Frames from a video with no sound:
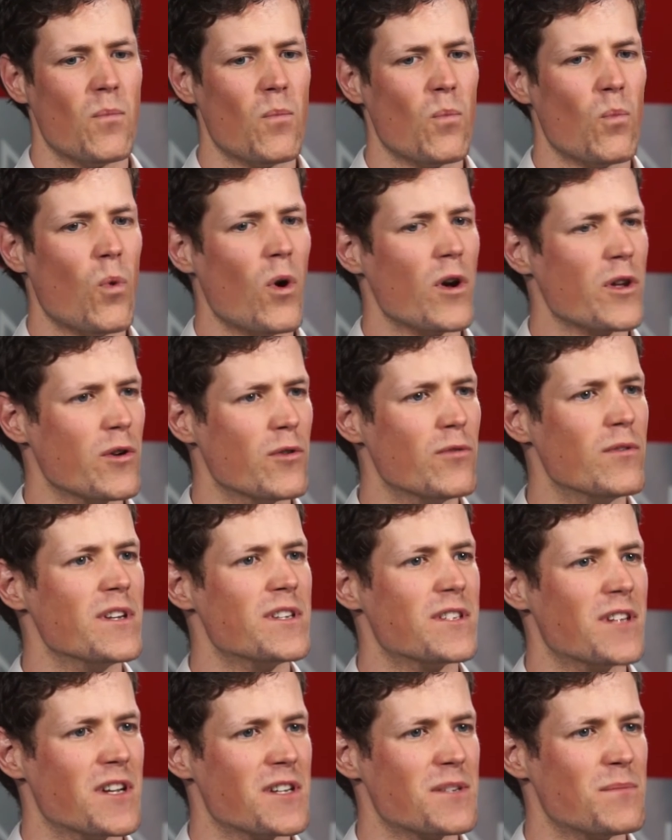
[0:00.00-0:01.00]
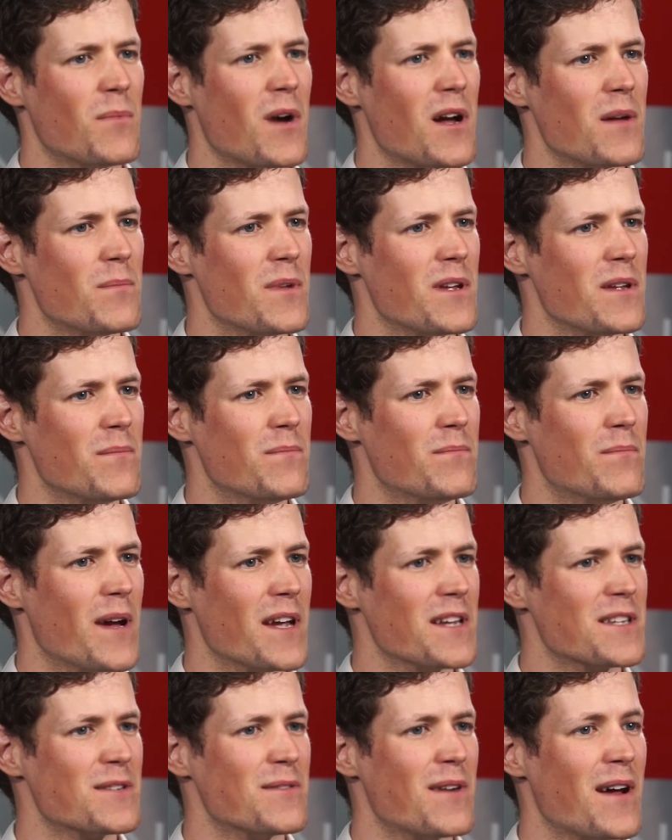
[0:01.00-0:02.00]
what your research might be
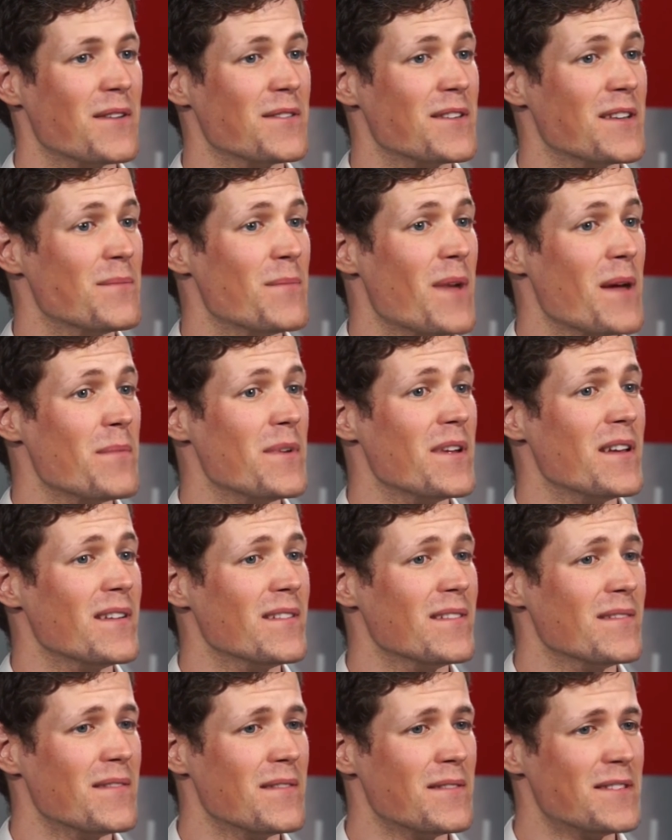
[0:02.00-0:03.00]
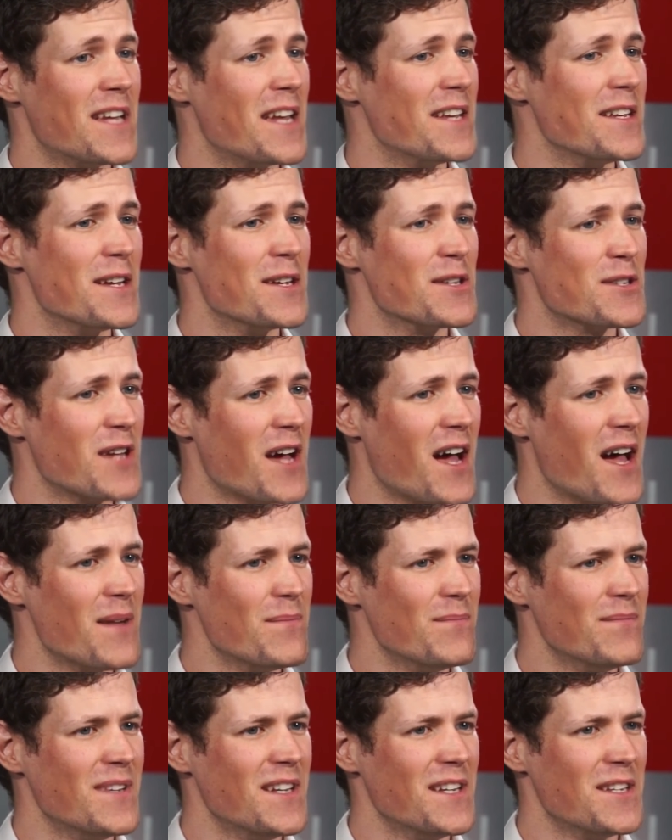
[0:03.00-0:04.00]
based around in maybe 10 years'
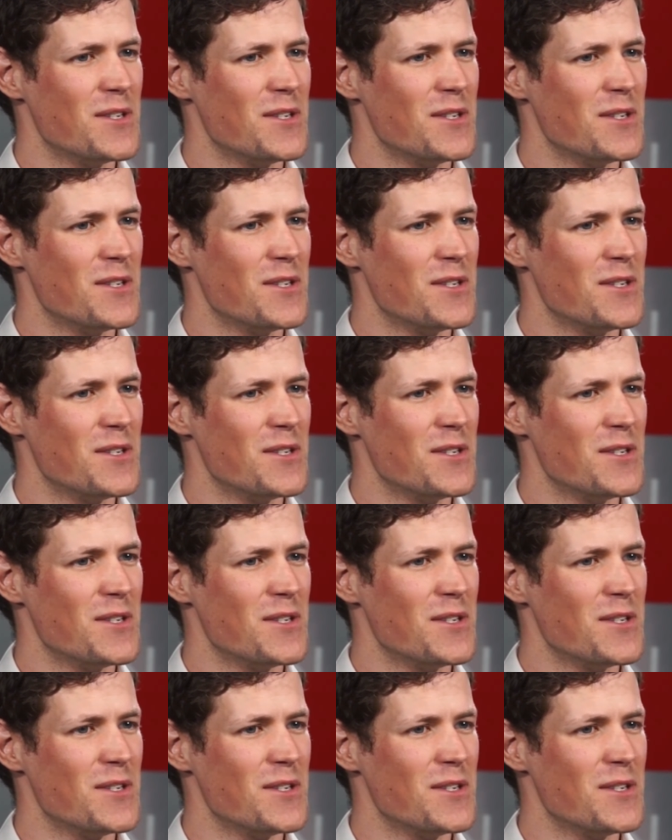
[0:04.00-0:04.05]
time.